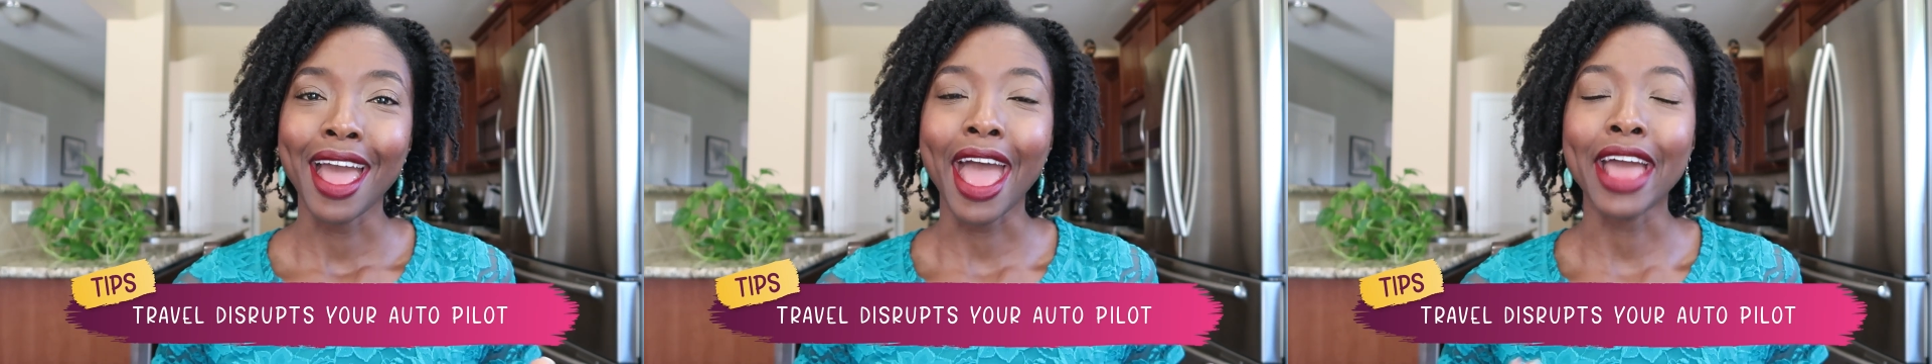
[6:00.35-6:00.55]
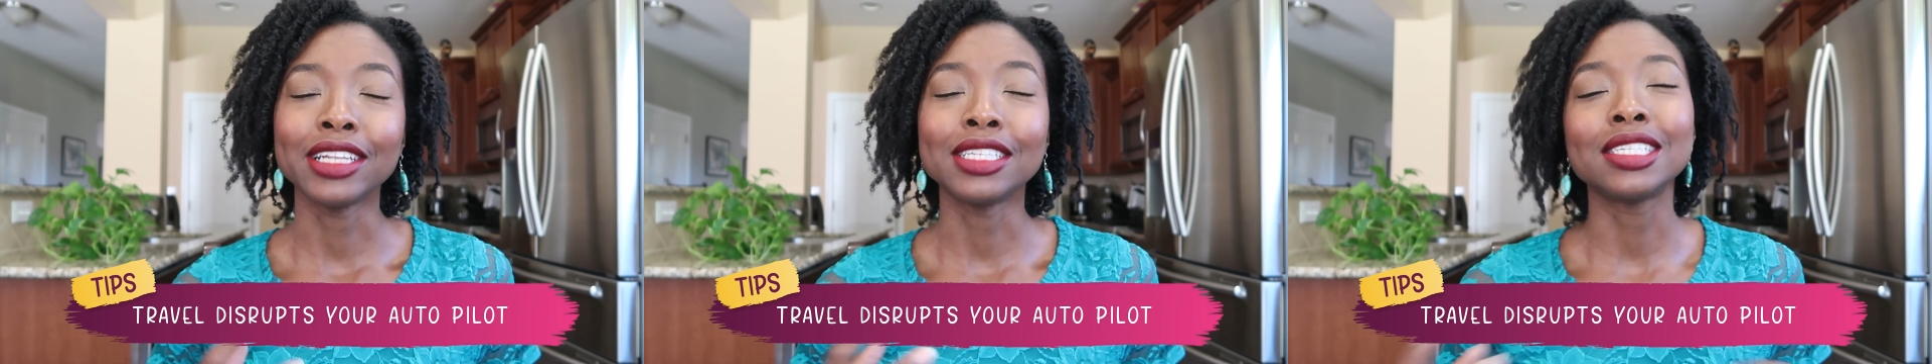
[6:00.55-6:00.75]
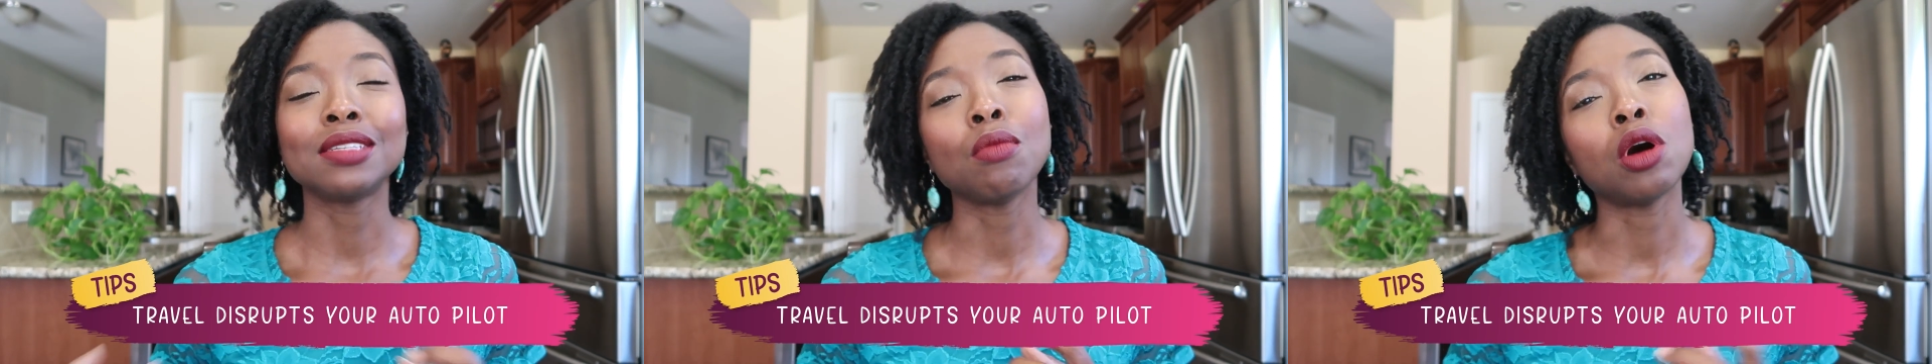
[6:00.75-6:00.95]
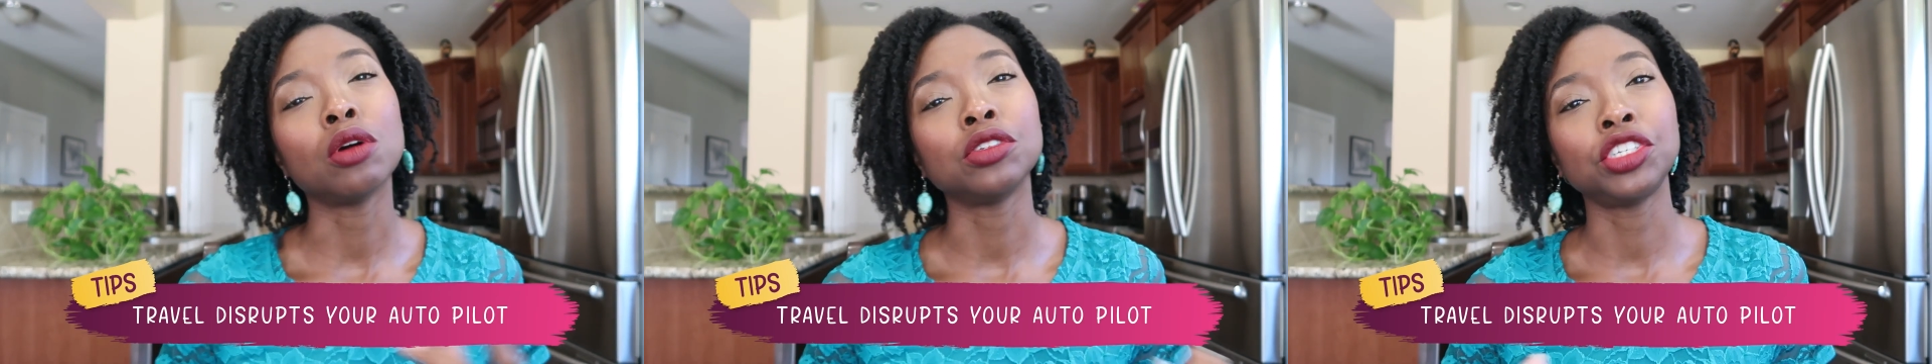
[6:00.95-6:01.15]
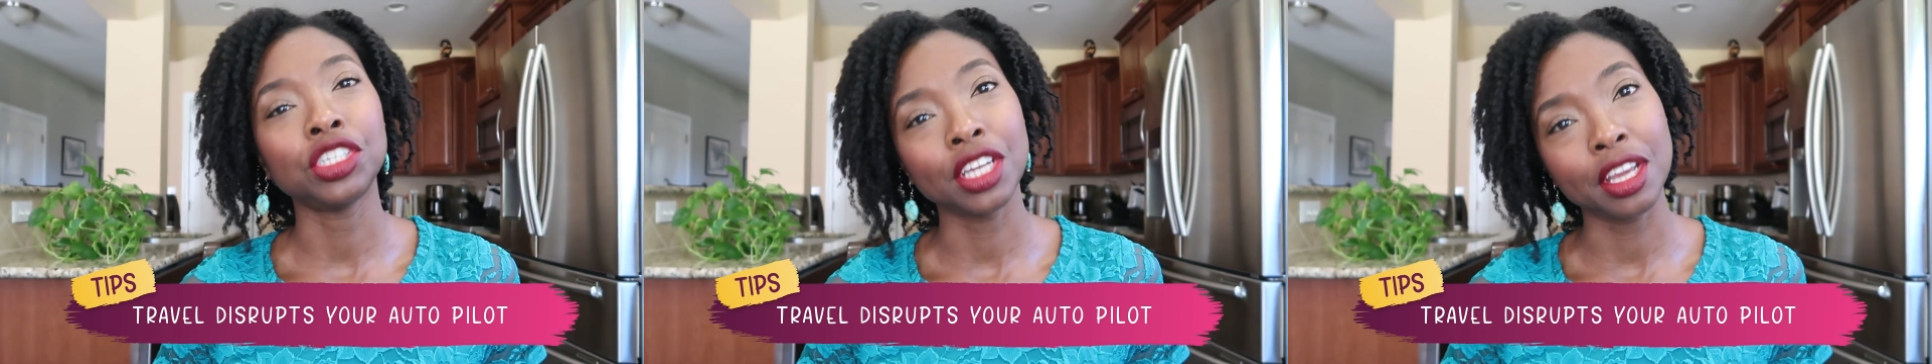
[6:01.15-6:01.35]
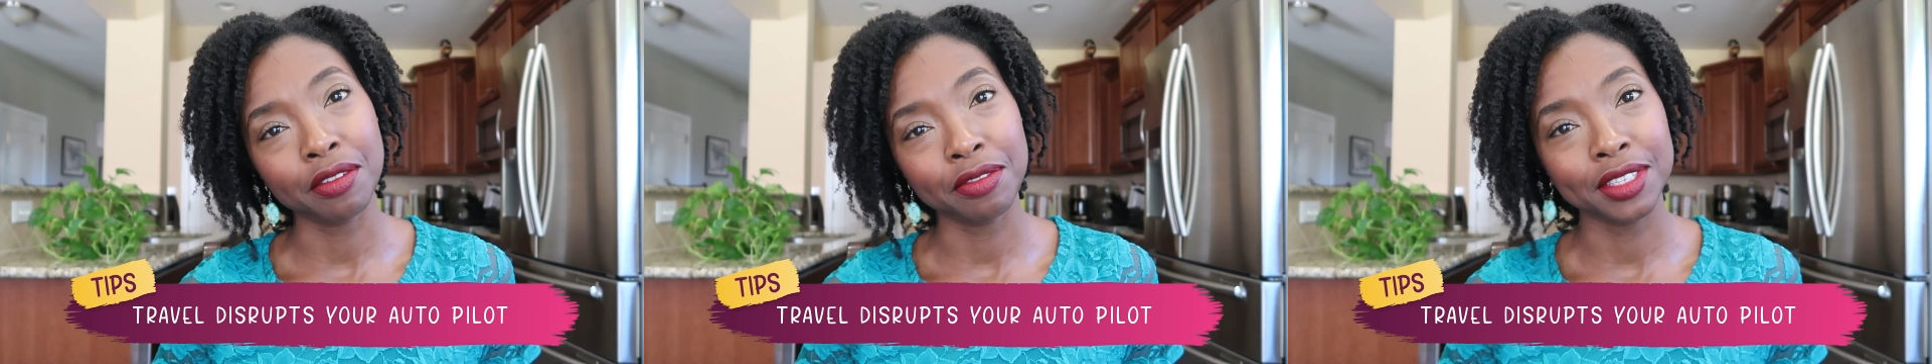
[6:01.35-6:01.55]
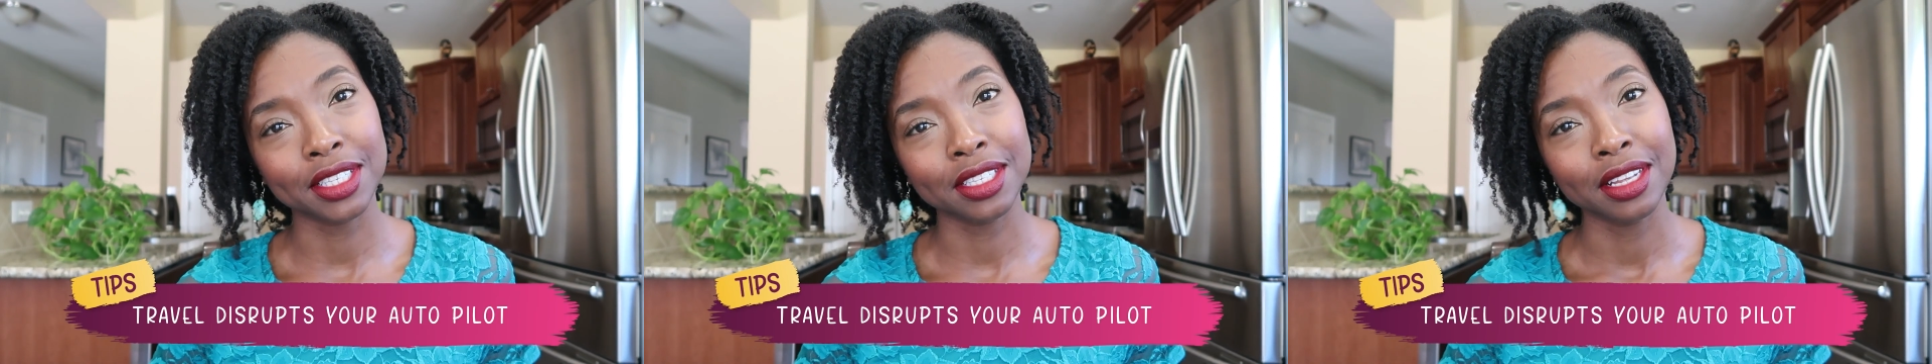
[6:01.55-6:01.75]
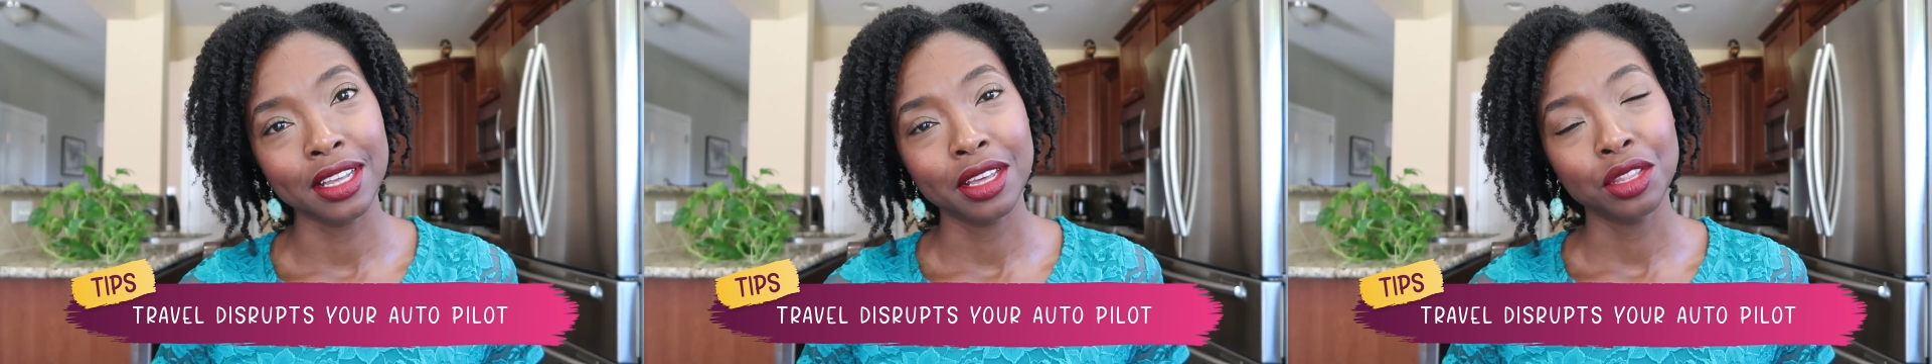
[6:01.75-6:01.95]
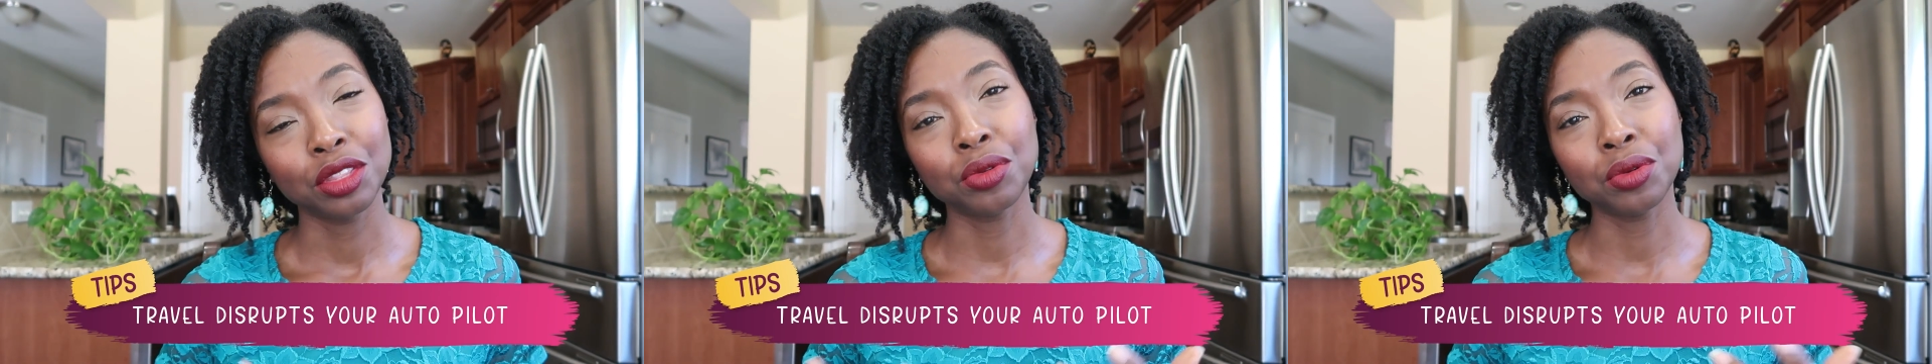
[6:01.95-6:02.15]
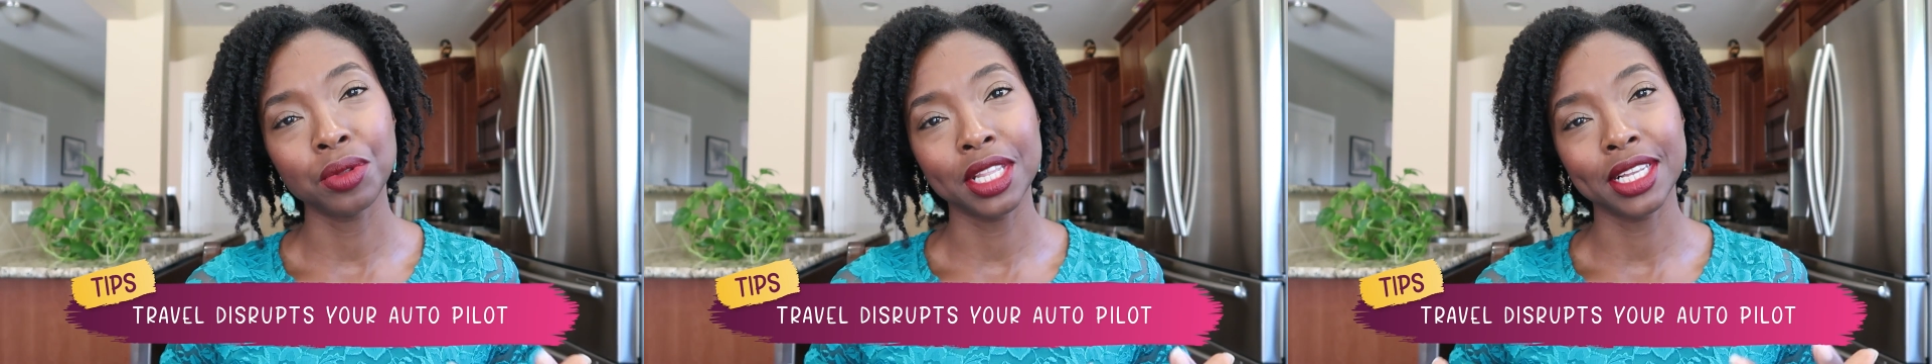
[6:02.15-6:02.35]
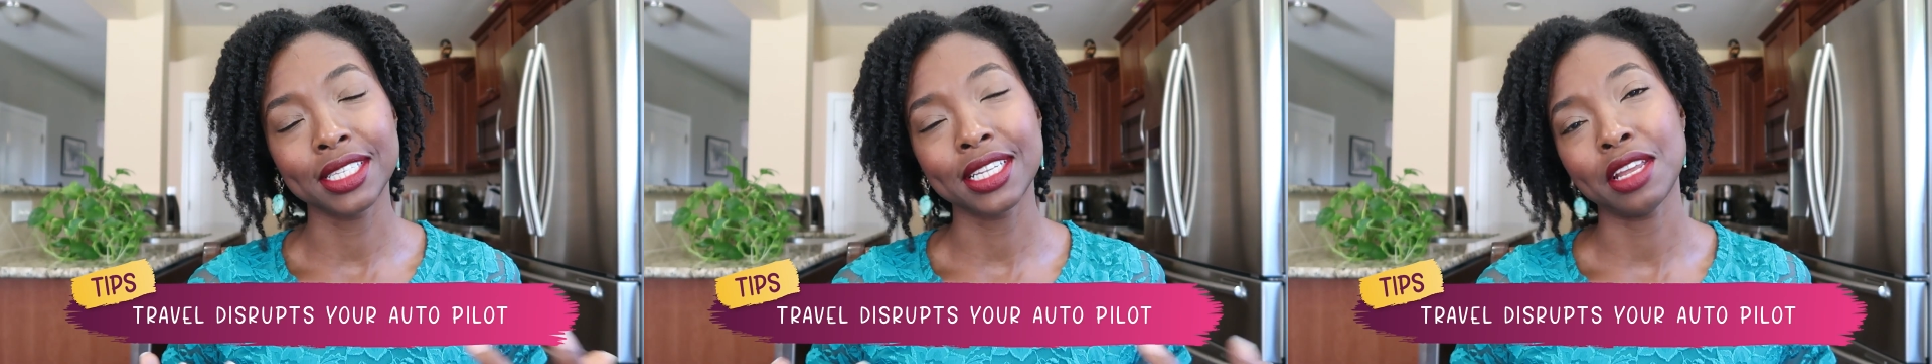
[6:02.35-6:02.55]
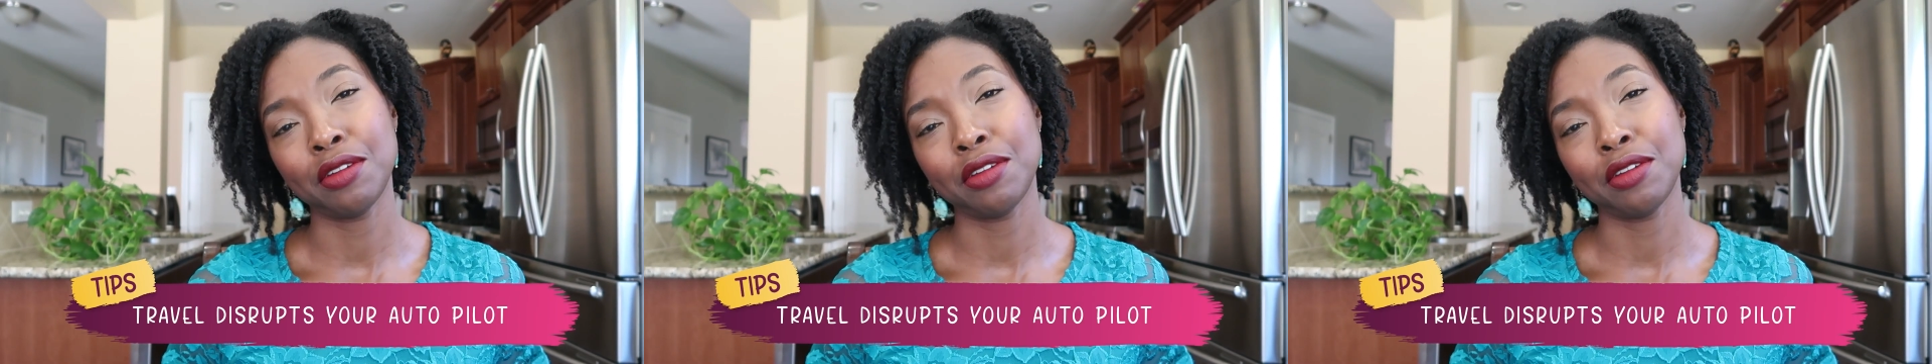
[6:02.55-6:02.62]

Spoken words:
and small shifts through this